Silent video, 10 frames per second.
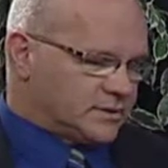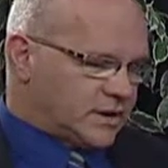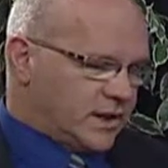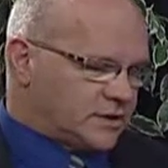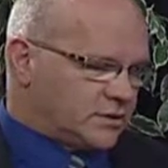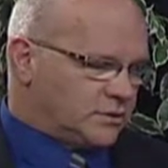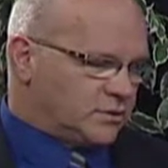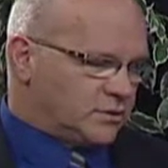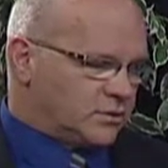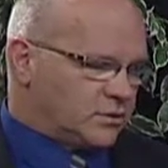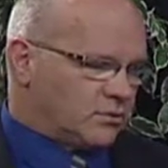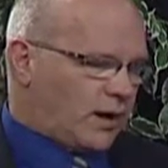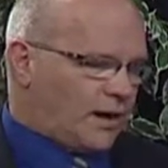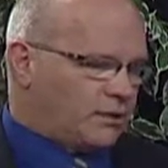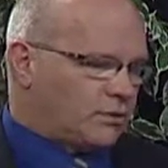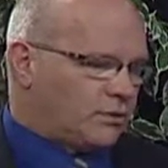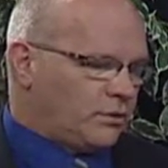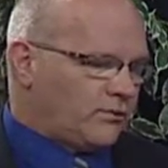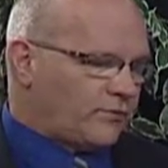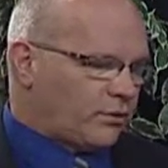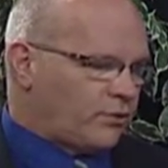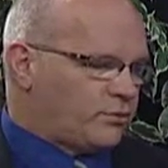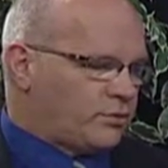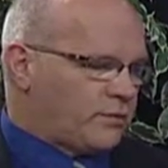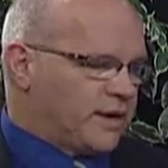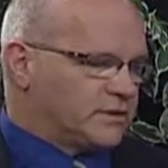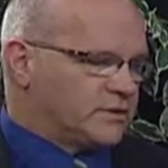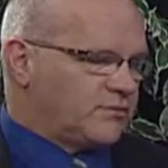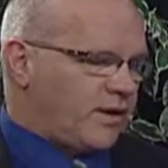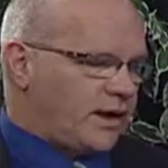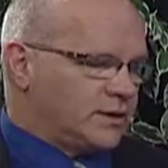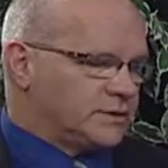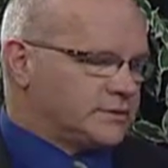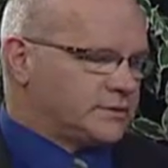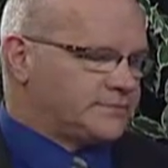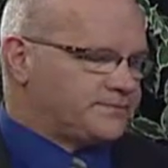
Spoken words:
sanction Griner for her domestic violence?